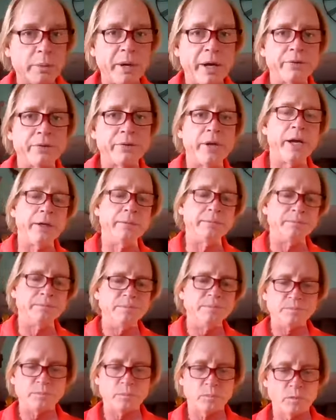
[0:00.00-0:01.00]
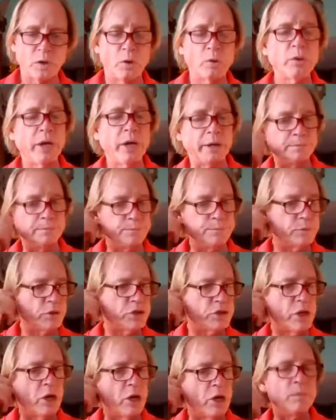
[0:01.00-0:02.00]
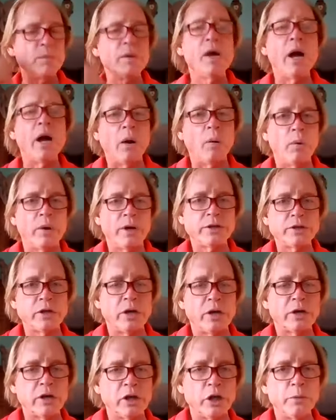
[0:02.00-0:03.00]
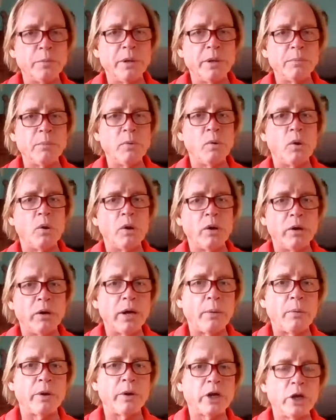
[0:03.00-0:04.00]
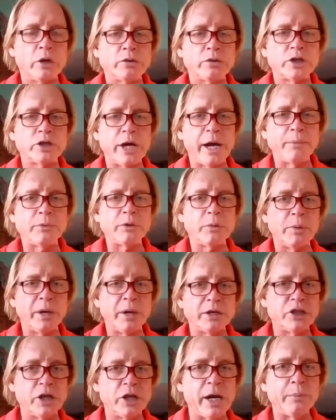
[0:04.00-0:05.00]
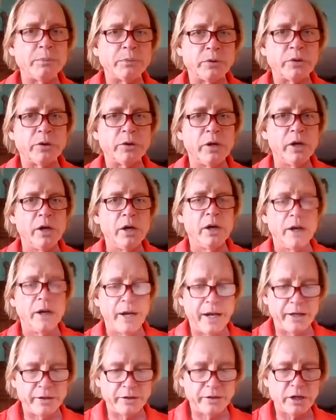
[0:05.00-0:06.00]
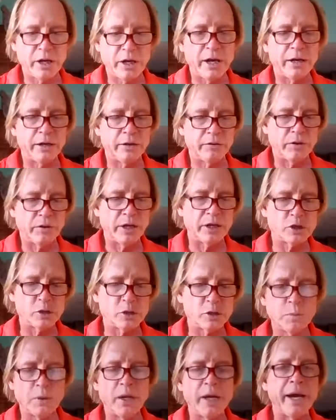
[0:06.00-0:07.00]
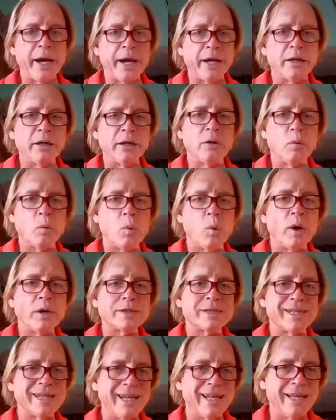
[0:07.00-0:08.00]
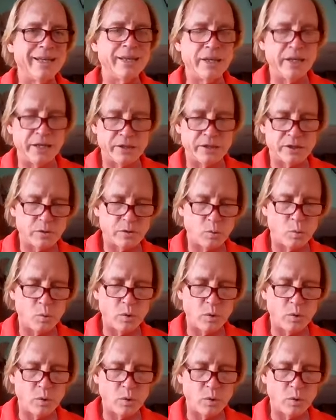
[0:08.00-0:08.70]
about that. Okay, so I want to talk a little bit more. I want to go chapter by chapter and kind of explain what's in this